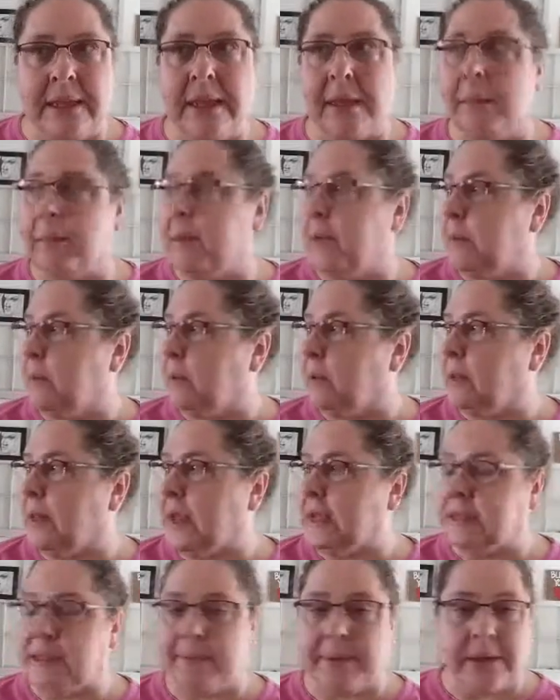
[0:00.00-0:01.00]
that people
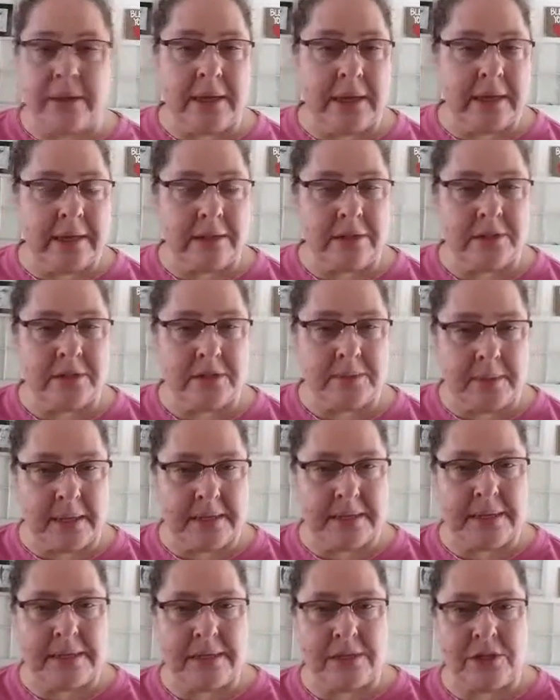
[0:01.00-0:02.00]
liked about Hitler's
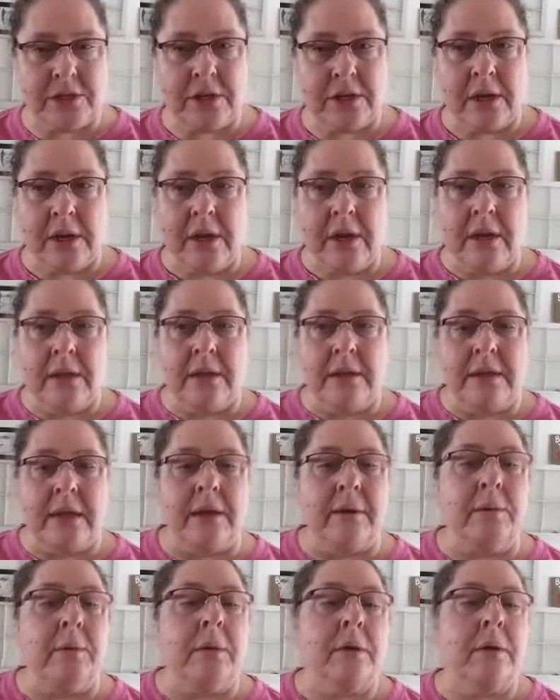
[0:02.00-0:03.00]
message.
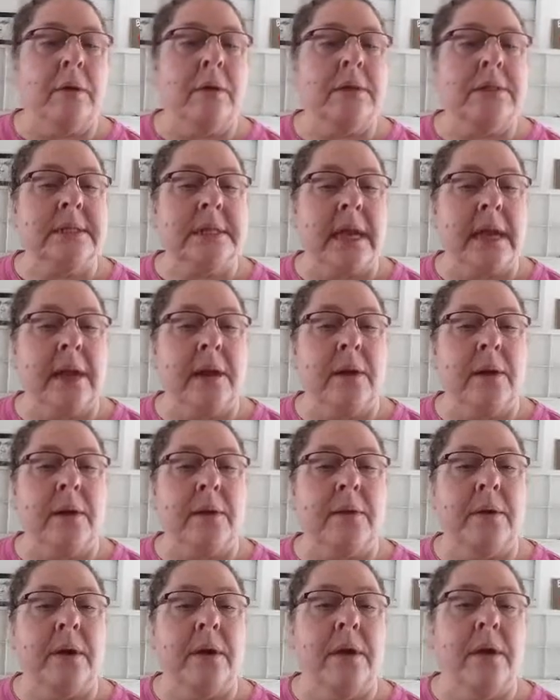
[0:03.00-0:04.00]
They were
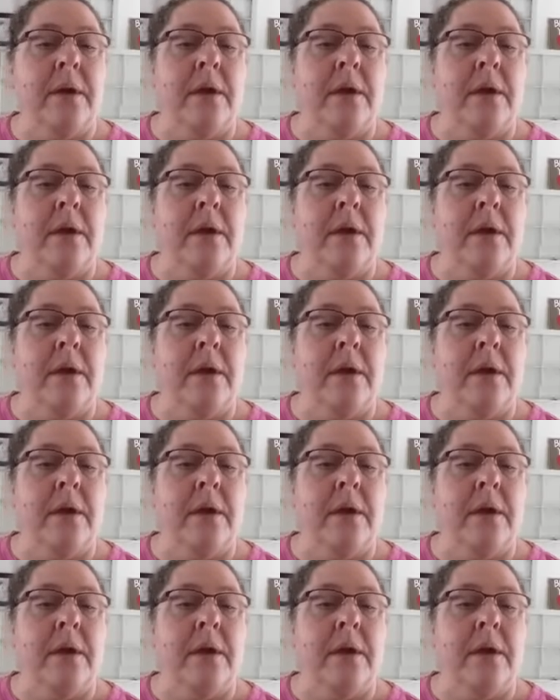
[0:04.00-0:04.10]
scared.